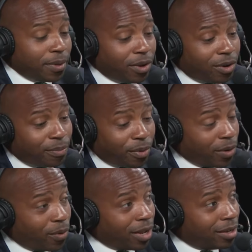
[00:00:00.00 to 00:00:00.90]
been going
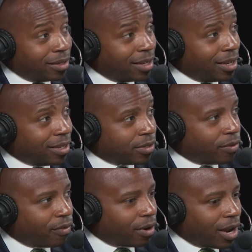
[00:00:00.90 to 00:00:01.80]
pretty well uh, so
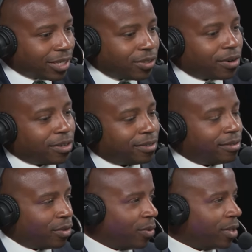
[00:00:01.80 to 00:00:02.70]
far. I started
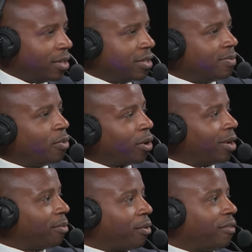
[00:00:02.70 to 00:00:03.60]
doing these
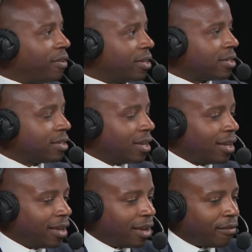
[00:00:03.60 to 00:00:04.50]
morning briefings
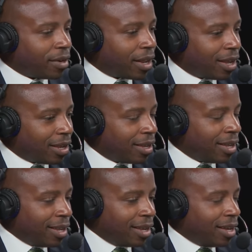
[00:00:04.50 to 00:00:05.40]
uh, every day
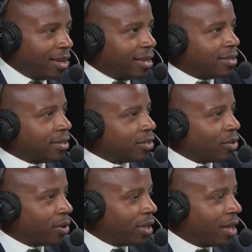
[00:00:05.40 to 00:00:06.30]
uh, at six
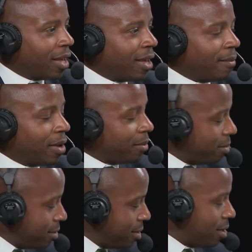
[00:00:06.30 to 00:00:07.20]
thirty a m Oh,
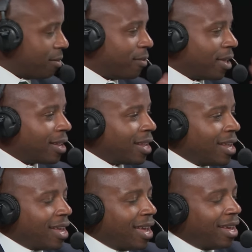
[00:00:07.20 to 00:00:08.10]
thank you. You're good.
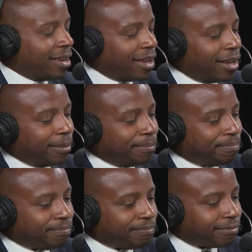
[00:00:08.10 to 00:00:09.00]
And um,
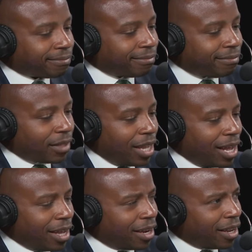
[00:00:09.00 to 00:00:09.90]

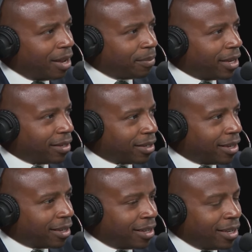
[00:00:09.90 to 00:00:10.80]
I get an update
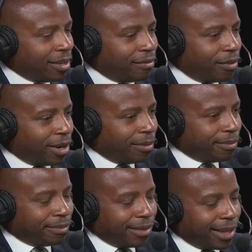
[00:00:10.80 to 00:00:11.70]
uh,
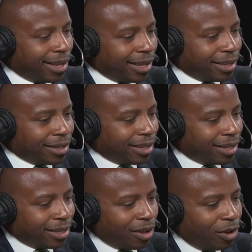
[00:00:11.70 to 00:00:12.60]
from uh,
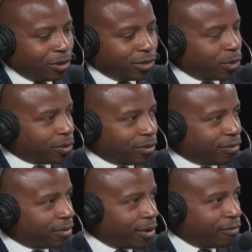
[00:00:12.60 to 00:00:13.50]
uh, all sorts of
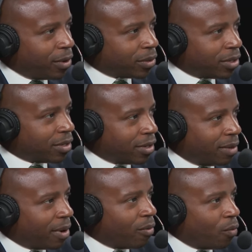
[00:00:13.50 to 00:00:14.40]
you know folks in the city
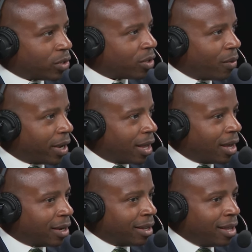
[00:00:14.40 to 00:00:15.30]
about what's going
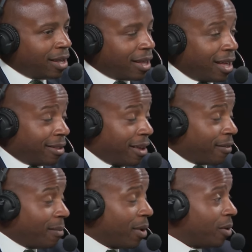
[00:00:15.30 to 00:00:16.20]
on. Uh, I've
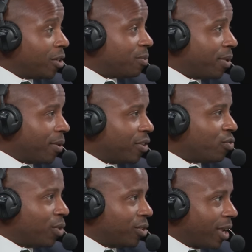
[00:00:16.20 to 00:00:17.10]
got my own
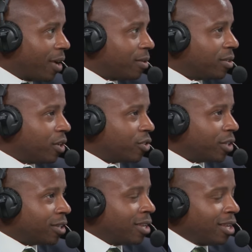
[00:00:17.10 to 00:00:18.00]
experience reaching out and
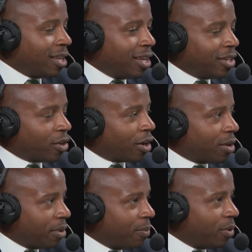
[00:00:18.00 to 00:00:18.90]
touching uh, and talking
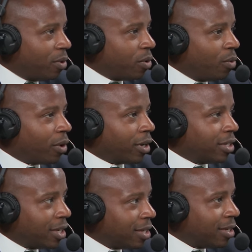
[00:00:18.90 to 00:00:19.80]
to people who are
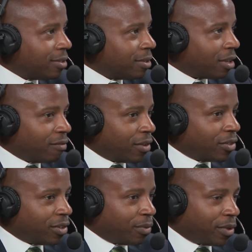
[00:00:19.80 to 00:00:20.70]
attendees to the
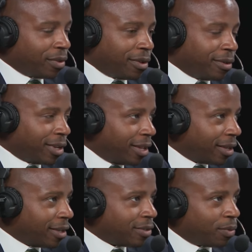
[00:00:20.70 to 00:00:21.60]
convention, whether they're
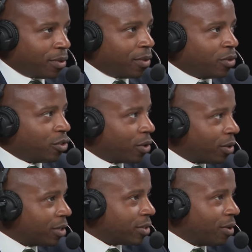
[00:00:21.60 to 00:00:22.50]
delegates, whether they're
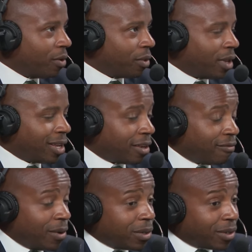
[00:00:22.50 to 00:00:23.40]
journalists or, or the like.
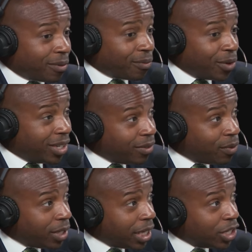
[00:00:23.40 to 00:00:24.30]
Folks are really,
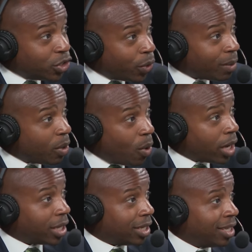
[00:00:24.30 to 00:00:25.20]
really enjoying
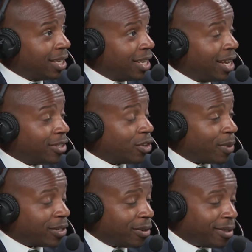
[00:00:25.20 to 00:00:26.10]
Milwaukee. Uh, so
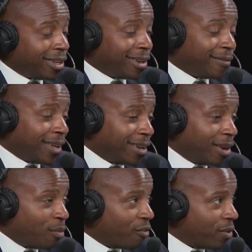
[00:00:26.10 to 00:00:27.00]
much so that I've had a
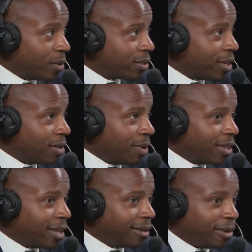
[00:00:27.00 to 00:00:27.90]
number of folks say to me
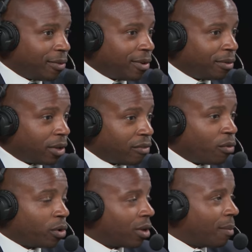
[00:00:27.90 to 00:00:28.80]
that you know they're looking
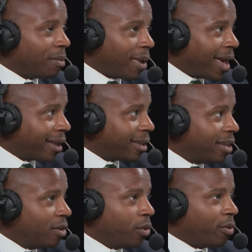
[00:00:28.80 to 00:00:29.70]
forward to coming back
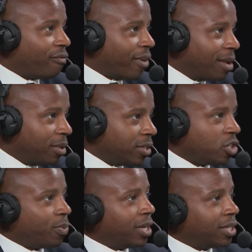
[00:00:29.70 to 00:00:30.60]
with their families
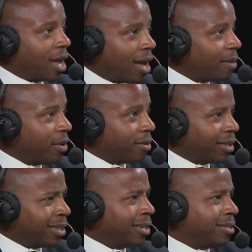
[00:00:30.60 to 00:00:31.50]
and spending time here,
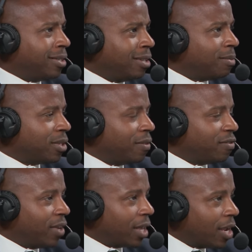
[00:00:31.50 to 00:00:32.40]
like they can see themselves
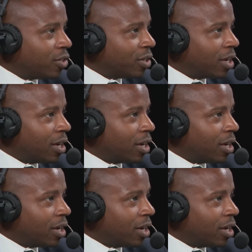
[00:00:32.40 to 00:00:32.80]
vacationing